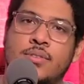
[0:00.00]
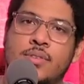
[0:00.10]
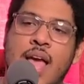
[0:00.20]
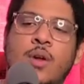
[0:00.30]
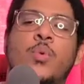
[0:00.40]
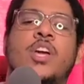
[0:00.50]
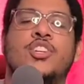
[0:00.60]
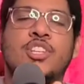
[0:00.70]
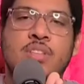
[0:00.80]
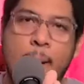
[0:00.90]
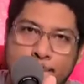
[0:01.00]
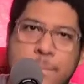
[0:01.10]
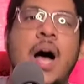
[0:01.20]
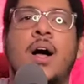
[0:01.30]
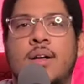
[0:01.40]
And we could just,
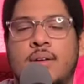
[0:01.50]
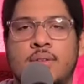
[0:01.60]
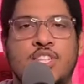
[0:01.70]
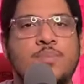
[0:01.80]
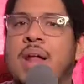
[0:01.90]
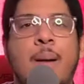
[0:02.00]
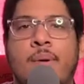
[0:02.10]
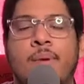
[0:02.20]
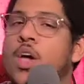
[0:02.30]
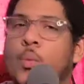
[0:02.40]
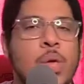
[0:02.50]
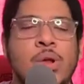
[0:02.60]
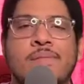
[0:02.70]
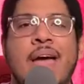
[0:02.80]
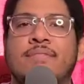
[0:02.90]
bam, just plop them. We don't
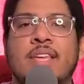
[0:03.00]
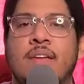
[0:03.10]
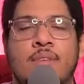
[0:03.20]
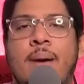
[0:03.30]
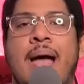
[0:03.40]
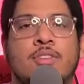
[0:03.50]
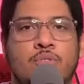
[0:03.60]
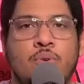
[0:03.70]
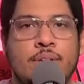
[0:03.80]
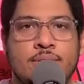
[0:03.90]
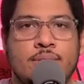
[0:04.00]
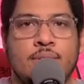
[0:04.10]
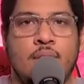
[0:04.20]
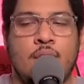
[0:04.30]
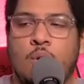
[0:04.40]
even have to give the backstories.
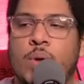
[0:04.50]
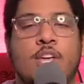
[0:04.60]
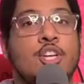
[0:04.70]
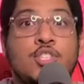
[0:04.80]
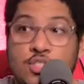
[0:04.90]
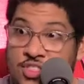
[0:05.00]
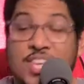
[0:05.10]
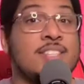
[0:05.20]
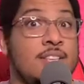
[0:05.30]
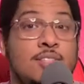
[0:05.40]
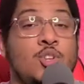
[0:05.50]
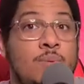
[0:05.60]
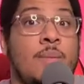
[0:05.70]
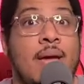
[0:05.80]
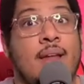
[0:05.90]
We could just, this is
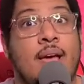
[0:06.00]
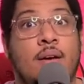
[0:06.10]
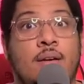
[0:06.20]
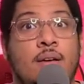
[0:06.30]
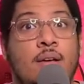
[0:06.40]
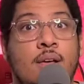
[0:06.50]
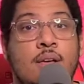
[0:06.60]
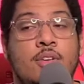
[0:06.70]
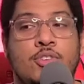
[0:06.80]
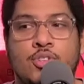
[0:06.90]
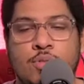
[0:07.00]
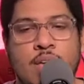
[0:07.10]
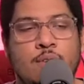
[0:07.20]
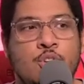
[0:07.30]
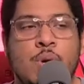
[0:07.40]
Superman now. So
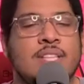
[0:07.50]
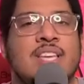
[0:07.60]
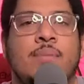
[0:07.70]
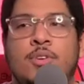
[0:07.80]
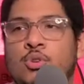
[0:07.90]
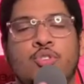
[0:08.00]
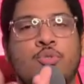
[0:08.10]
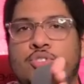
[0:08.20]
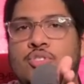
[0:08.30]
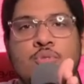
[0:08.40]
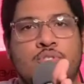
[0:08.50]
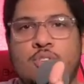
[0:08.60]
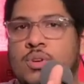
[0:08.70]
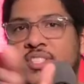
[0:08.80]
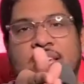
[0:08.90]
then you could debut new suits,
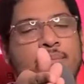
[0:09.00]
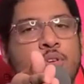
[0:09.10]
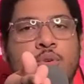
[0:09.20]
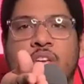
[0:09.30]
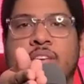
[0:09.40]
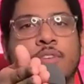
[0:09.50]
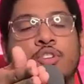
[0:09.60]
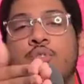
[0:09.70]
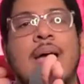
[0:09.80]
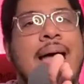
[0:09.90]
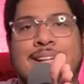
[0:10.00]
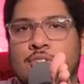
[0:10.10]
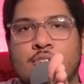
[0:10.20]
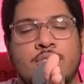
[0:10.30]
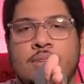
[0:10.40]
you could debut even new
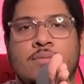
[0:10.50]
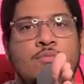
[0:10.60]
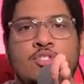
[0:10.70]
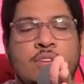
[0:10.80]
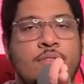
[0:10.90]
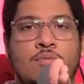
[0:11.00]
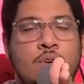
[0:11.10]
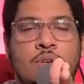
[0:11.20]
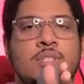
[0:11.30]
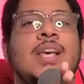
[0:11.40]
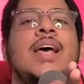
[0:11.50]
actors in different roles